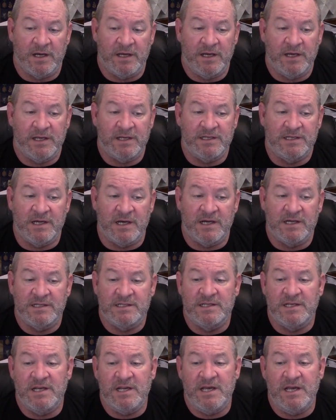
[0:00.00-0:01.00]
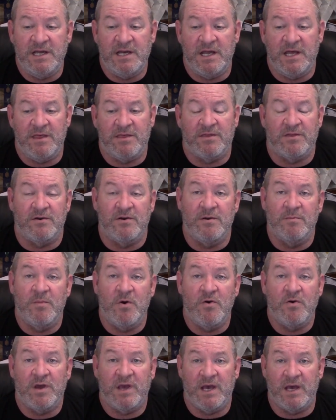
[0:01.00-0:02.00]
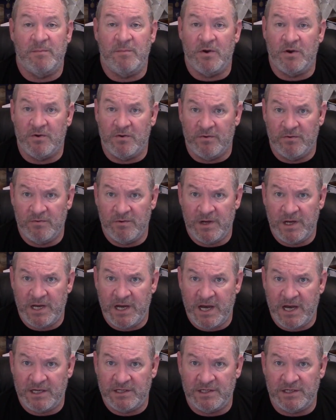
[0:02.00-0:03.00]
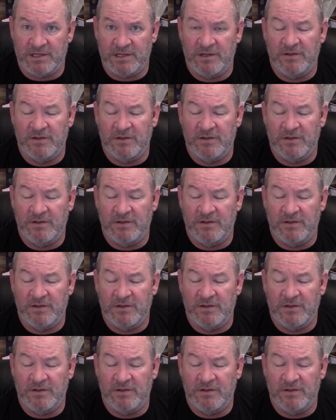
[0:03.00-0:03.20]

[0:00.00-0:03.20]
It does need a thermochemical reaction.